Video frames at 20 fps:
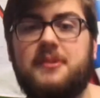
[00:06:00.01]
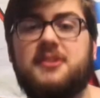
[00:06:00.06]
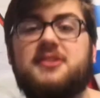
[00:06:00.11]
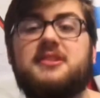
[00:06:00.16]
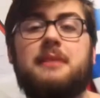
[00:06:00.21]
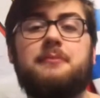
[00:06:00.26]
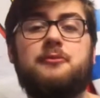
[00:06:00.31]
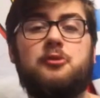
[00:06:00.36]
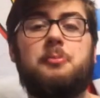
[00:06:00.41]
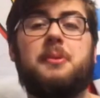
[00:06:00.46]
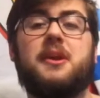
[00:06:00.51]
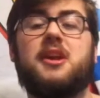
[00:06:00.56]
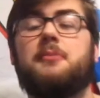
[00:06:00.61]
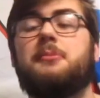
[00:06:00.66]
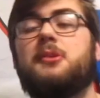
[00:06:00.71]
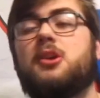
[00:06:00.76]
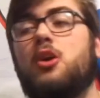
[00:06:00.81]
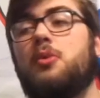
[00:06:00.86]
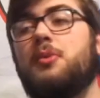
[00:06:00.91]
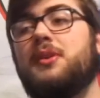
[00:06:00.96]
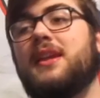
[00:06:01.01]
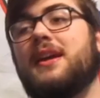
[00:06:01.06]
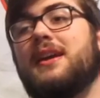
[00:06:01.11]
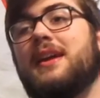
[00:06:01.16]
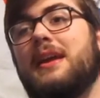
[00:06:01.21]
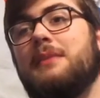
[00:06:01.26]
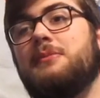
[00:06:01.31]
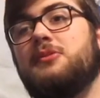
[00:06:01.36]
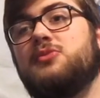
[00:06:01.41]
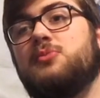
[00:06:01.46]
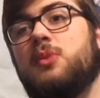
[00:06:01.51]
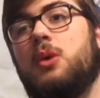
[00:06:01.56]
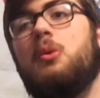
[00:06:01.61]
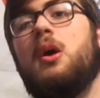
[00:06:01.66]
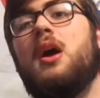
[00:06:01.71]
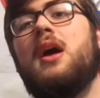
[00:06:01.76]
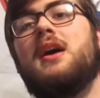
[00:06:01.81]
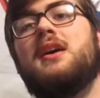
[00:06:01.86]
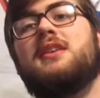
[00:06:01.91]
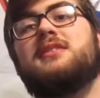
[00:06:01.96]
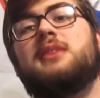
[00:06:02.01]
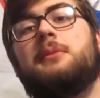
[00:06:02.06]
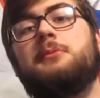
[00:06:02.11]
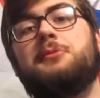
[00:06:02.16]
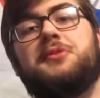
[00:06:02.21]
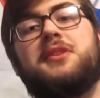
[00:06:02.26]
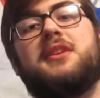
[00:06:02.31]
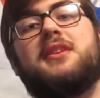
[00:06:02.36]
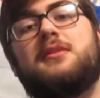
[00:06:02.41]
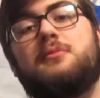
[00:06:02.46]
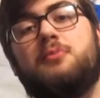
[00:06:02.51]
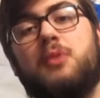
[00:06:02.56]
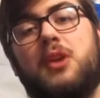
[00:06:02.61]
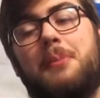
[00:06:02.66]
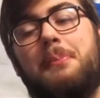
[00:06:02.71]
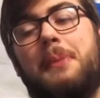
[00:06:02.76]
and Samuel picking up a goal in that game as well. Samuel did win a